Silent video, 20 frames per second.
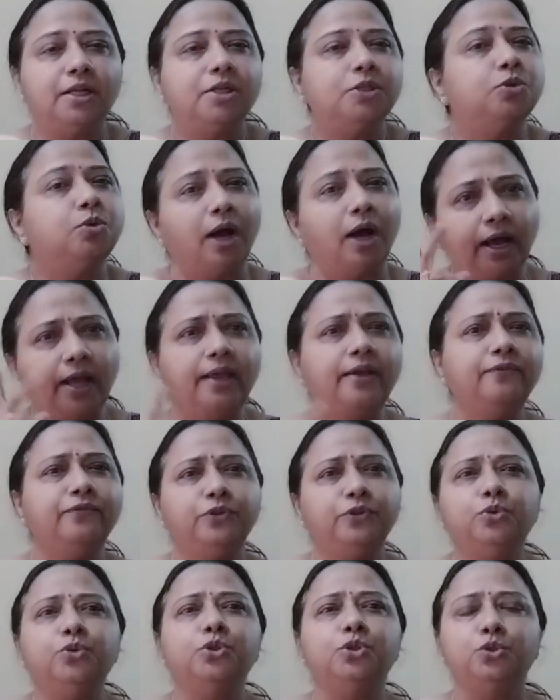So I have
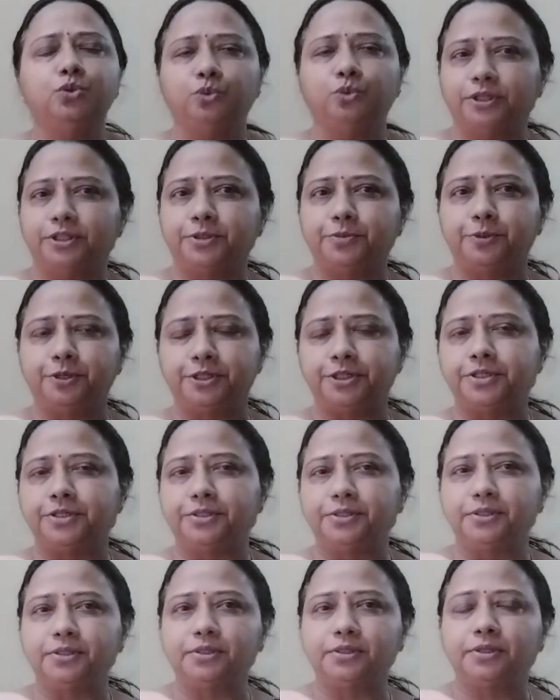used two
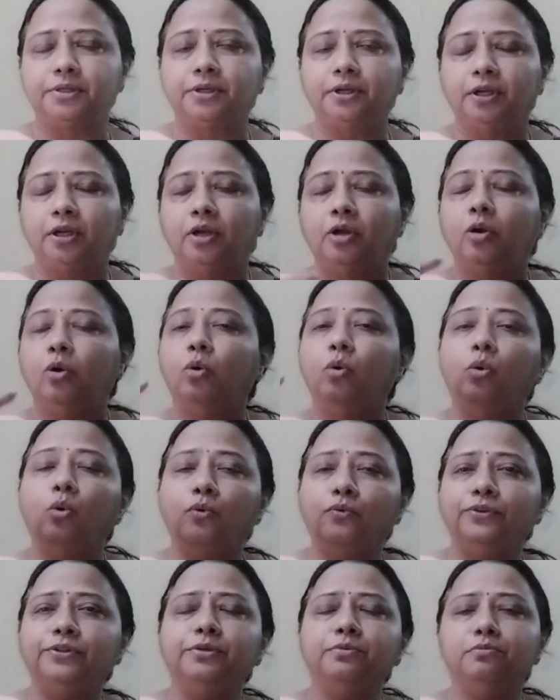expressions,
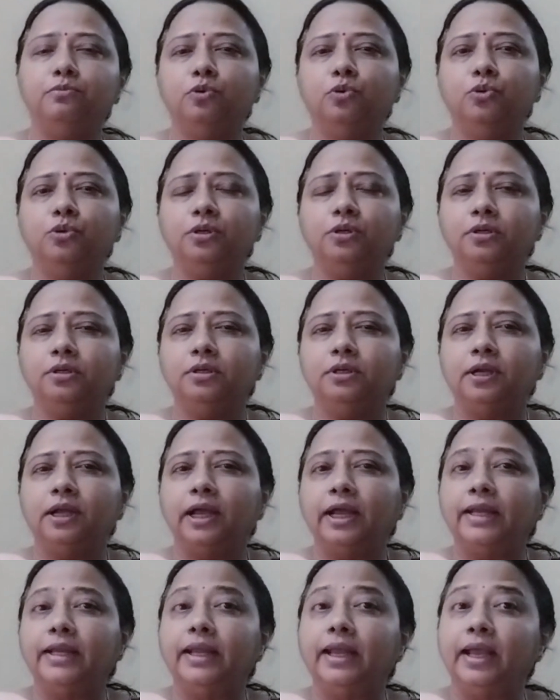over the moon
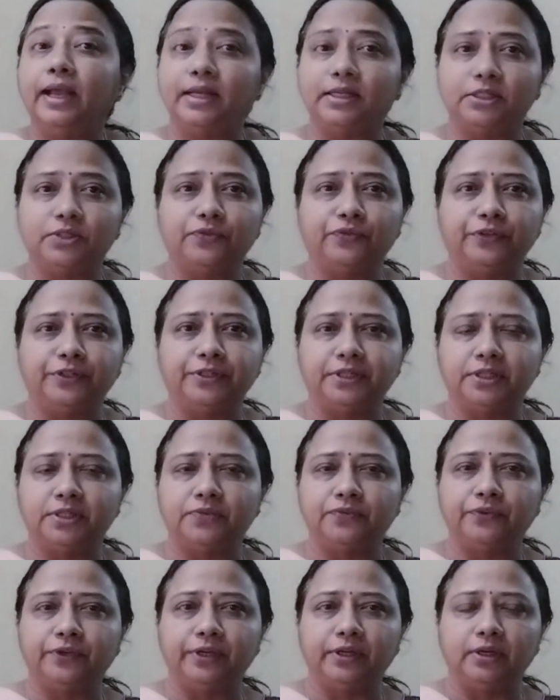and as fit
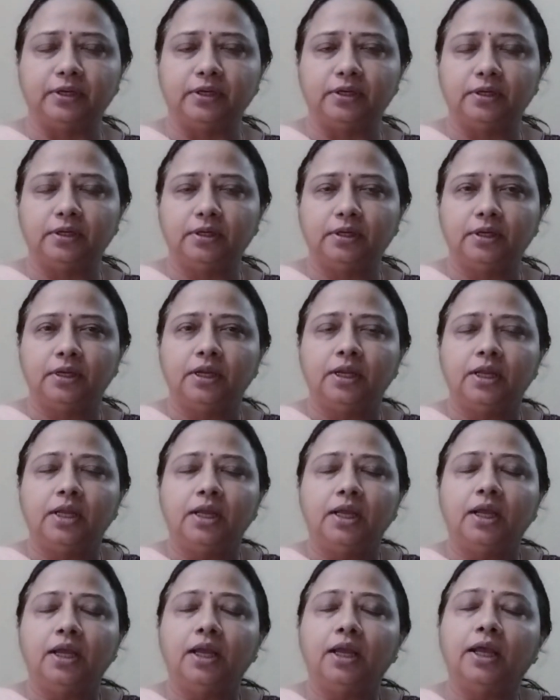as fiddle.
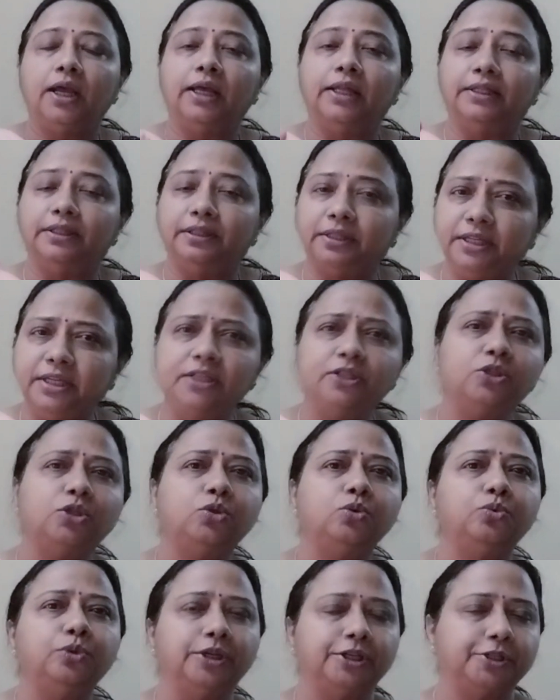And these
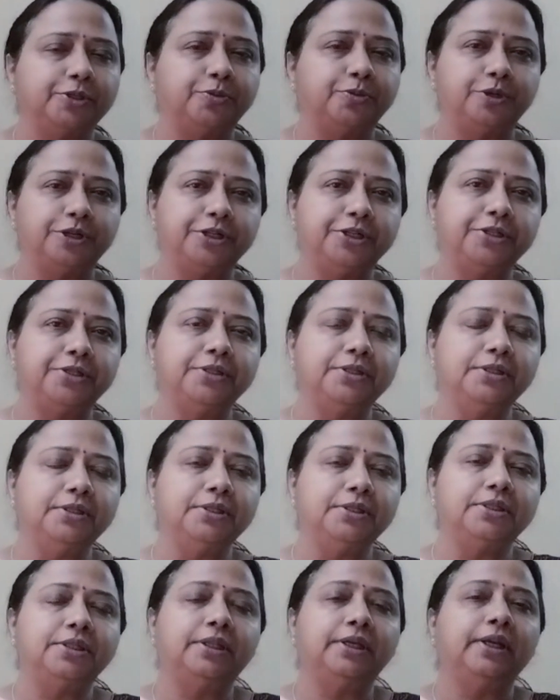two
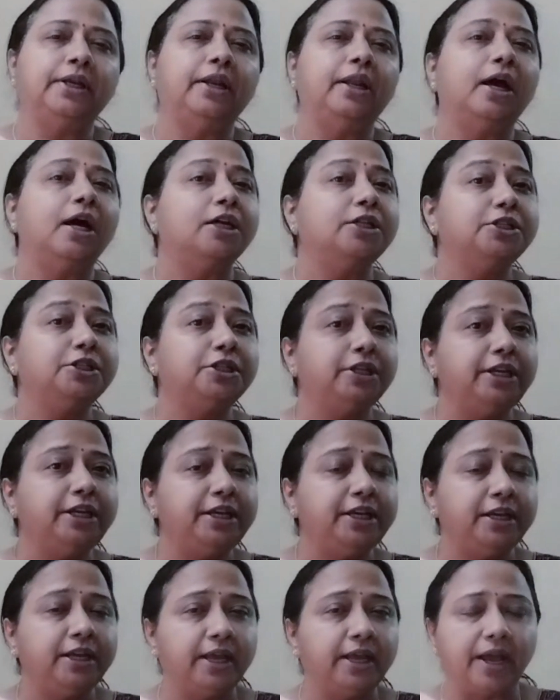expressions, they
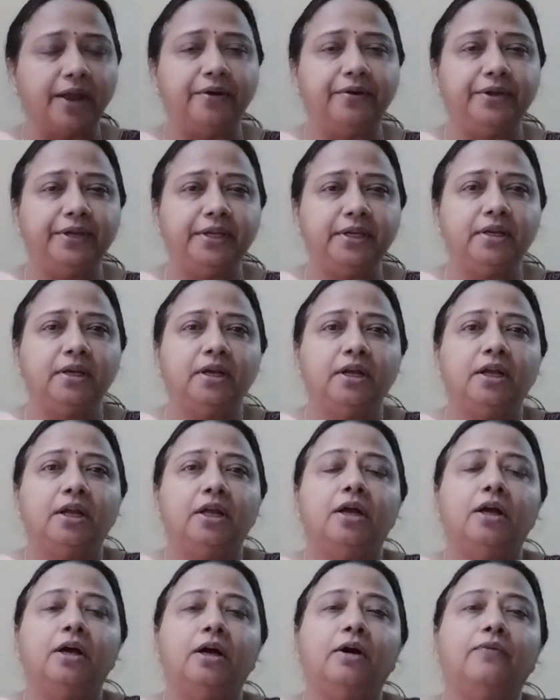largely carry
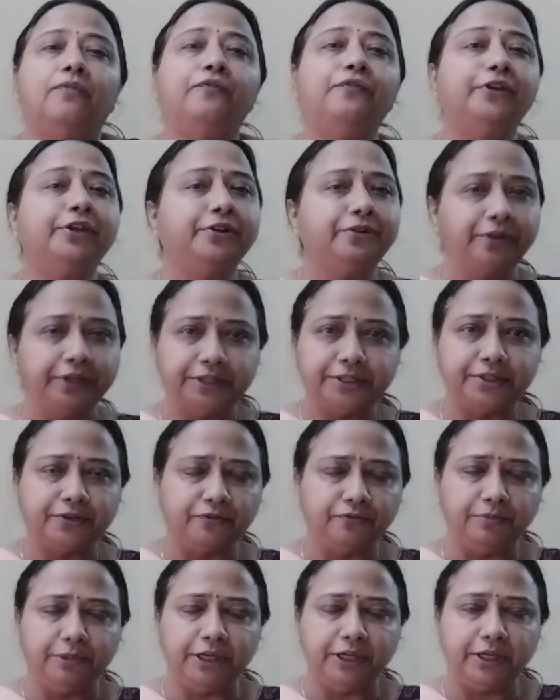a
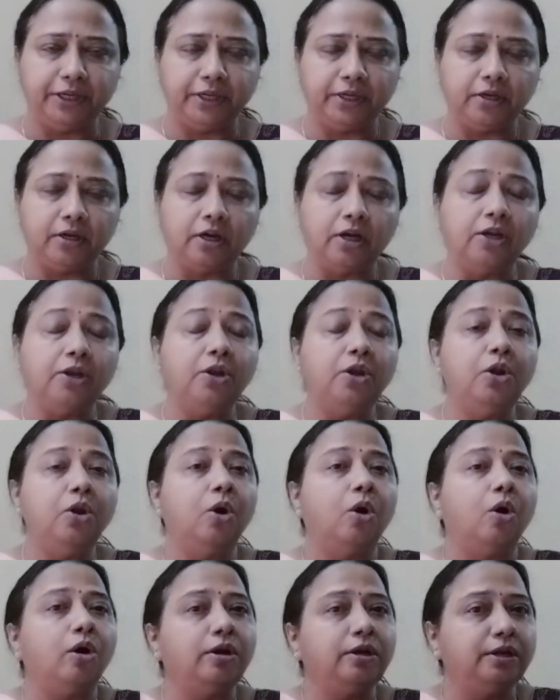figurative meaning, a
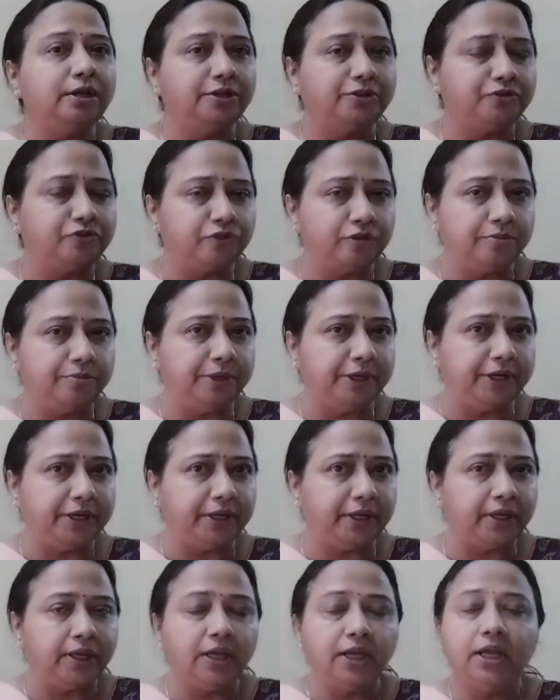non-literal
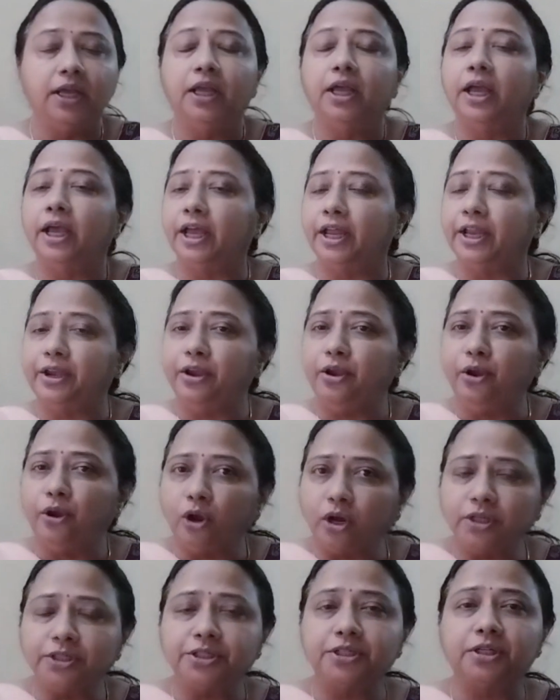meaning, and
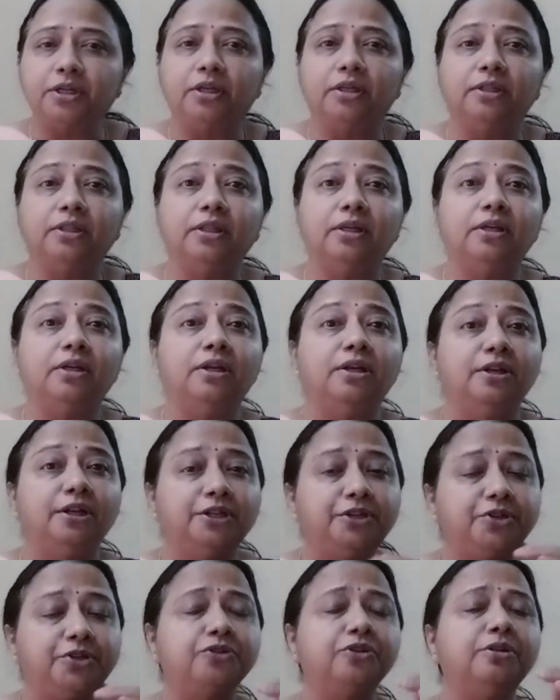not the
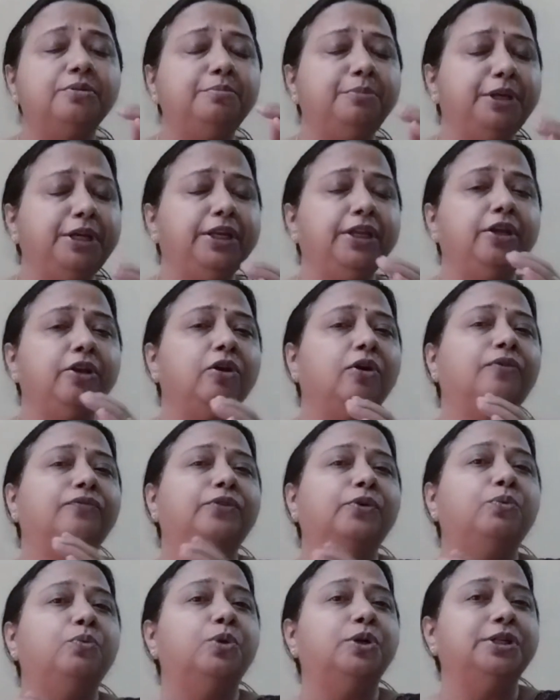literal meaning of
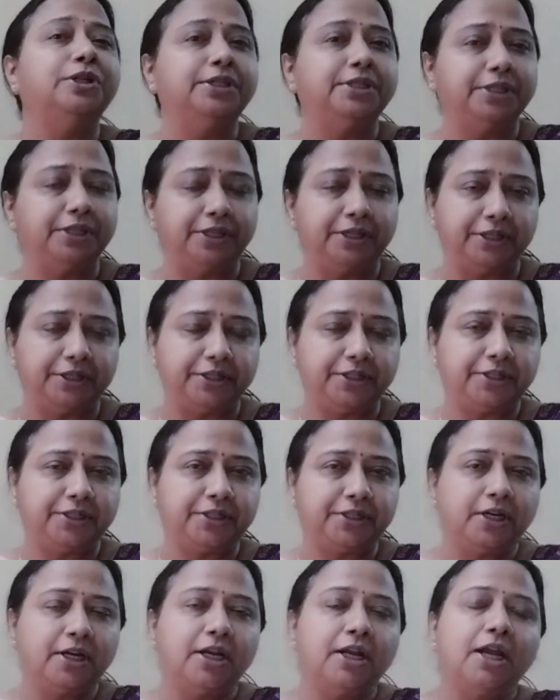the words in it.
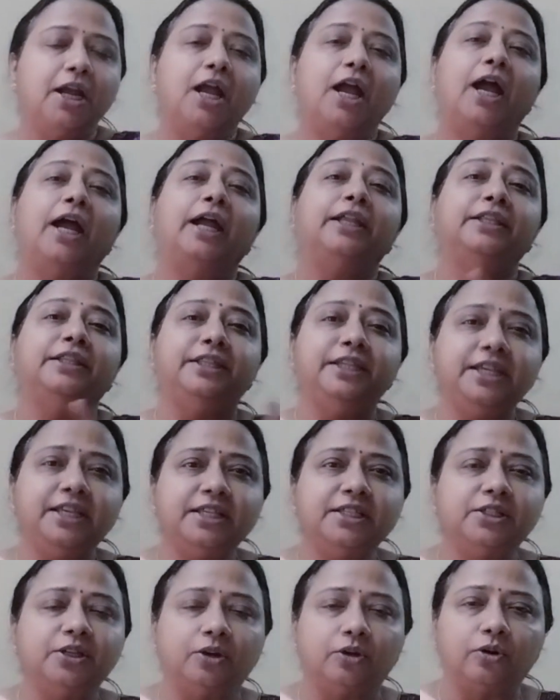And
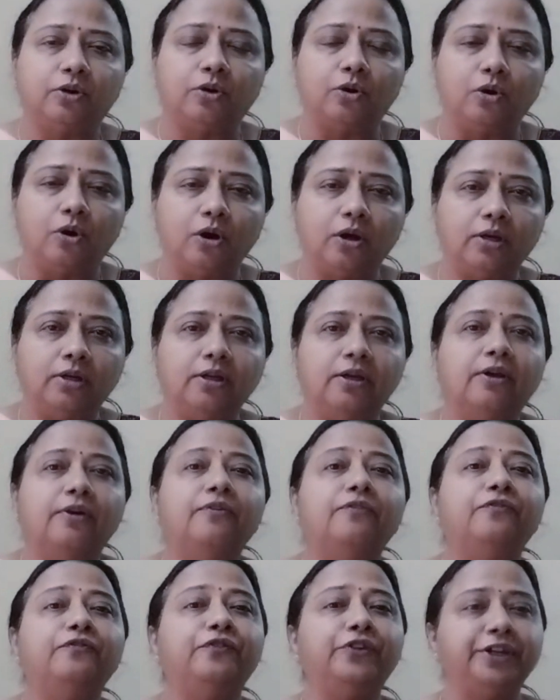these are called
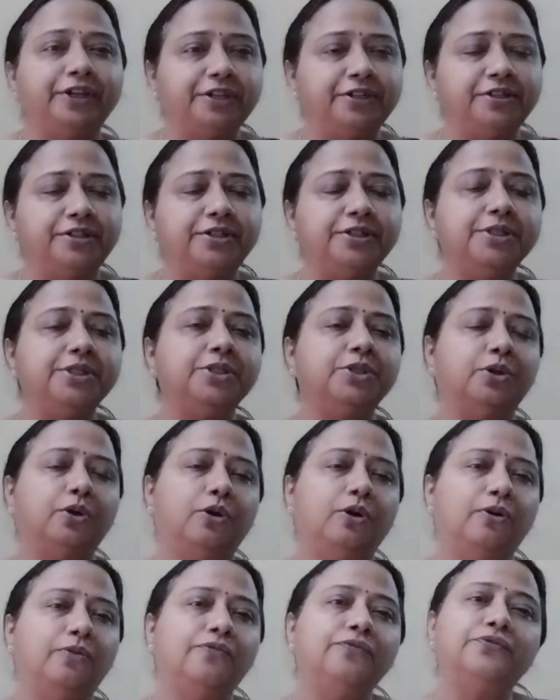figures
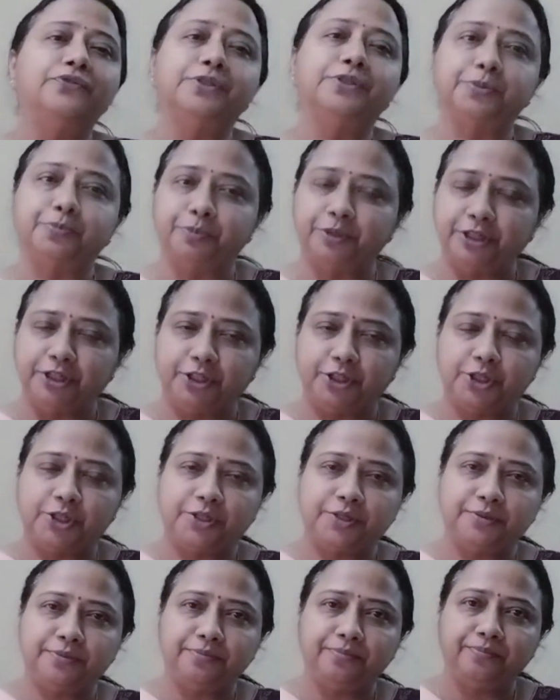of
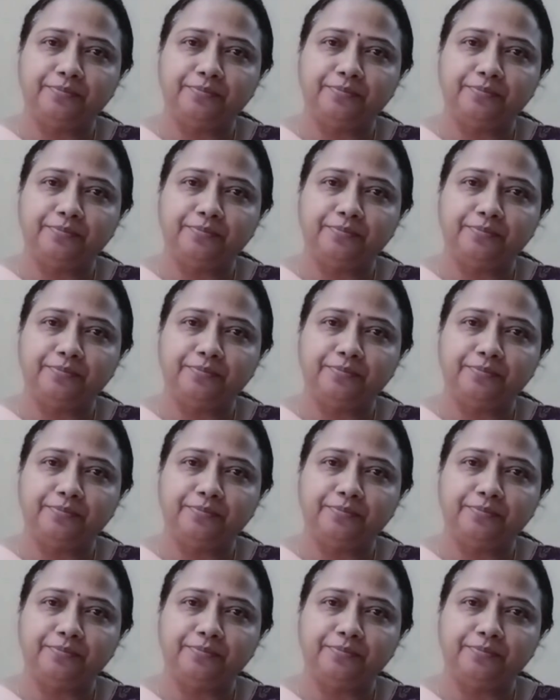speech.